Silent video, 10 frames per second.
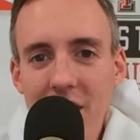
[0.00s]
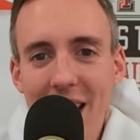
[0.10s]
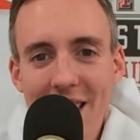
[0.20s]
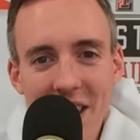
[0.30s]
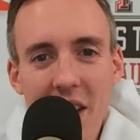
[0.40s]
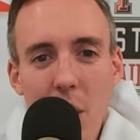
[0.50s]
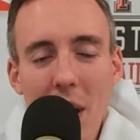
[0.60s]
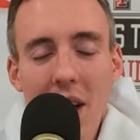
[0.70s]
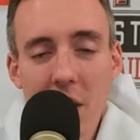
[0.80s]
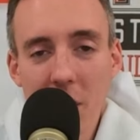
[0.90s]
Is he going to
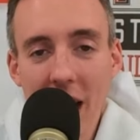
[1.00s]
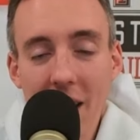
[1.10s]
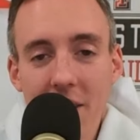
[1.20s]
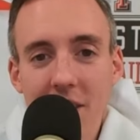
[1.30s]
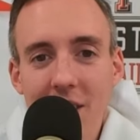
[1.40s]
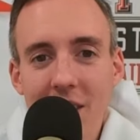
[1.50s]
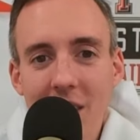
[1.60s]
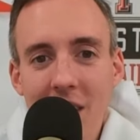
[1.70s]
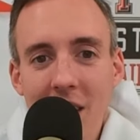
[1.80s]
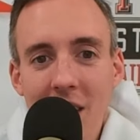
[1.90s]
want to do that?
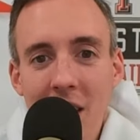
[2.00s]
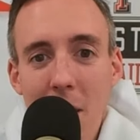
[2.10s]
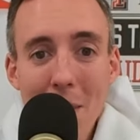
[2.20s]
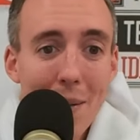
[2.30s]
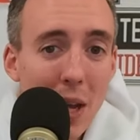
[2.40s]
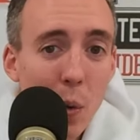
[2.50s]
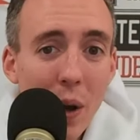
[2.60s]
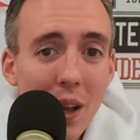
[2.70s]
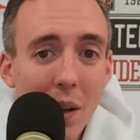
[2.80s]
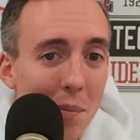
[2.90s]
Maybe he
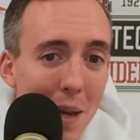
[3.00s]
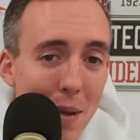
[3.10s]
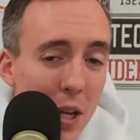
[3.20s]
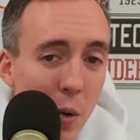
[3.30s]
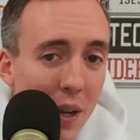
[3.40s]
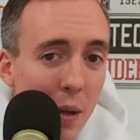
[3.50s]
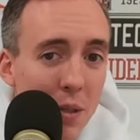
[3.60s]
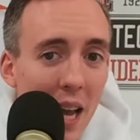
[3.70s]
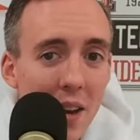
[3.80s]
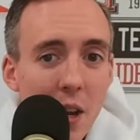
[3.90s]
will. Maybe he knew what he
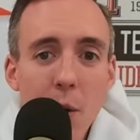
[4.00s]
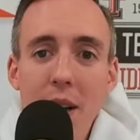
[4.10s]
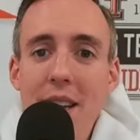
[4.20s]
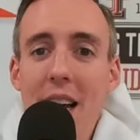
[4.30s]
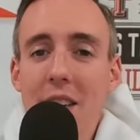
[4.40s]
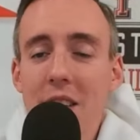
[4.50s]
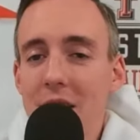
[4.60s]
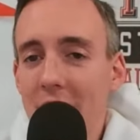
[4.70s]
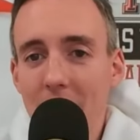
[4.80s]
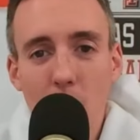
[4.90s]
was getting into at
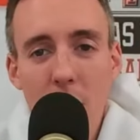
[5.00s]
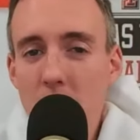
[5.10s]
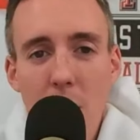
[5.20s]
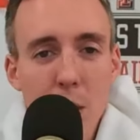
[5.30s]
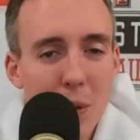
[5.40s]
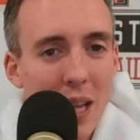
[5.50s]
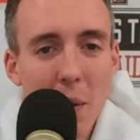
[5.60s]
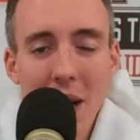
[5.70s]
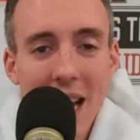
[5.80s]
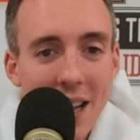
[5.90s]
Texas. Hey, Quinn Ewers was
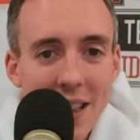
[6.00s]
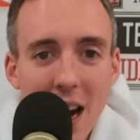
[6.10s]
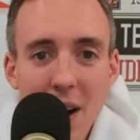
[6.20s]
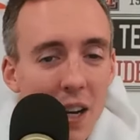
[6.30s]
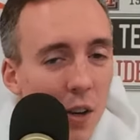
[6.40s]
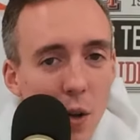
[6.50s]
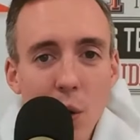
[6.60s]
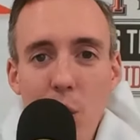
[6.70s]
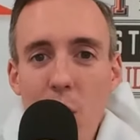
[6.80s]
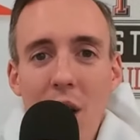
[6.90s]
there when he got there. He
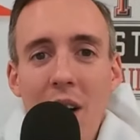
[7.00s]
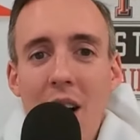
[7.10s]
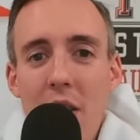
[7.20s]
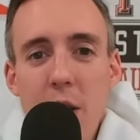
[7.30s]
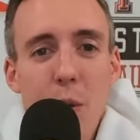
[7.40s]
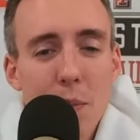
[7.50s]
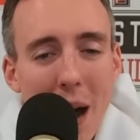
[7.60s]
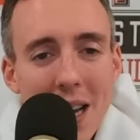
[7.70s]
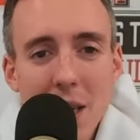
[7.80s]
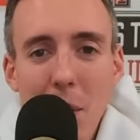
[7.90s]
knew this was
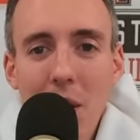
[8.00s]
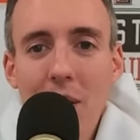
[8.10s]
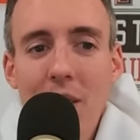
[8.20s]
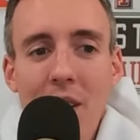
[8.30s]
possible.